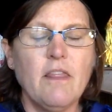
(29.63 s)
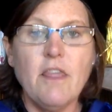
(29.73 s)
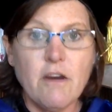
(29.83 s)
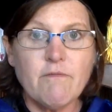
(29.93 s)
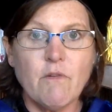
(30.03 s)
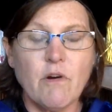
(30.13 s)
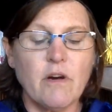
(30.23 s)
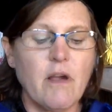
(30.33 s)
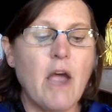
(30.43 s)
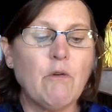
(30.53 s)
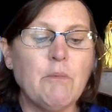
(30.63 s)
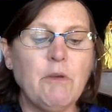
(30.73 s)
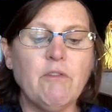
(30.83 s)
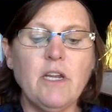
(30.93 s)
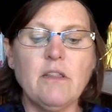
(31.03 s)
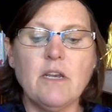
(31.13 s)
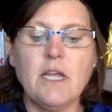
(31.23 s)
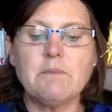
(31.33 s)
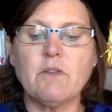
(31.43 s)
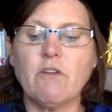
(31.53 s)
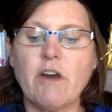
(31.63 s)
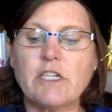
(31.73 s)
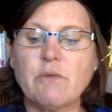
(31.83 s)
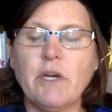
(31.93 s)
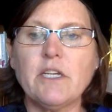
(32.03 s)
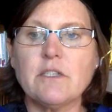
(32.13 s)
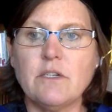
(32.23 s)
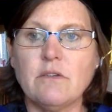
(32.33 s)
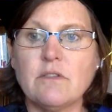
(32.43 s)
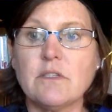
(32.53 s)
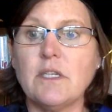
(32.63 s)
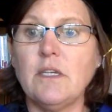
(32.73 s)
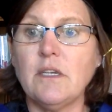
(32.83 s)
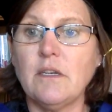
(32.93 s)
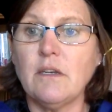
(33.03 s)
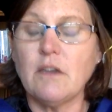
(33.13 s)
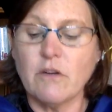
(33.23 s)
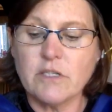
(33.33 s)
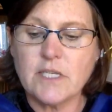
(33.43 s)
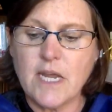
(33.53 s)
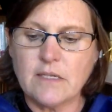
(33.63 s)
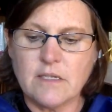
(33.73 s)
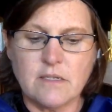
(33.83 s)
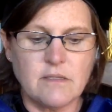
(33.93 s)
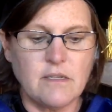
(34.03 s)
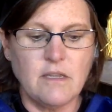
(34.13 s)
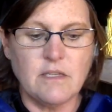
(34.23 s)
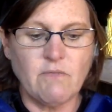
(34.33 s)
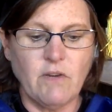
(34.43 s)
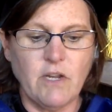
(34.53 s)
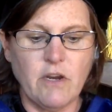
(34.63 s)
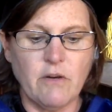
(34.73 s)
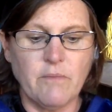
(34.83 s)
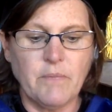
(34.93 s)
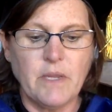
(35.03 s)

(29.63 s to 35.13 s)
Therefore, I will be reading the names of the graduating students in Earth Sciences in this video.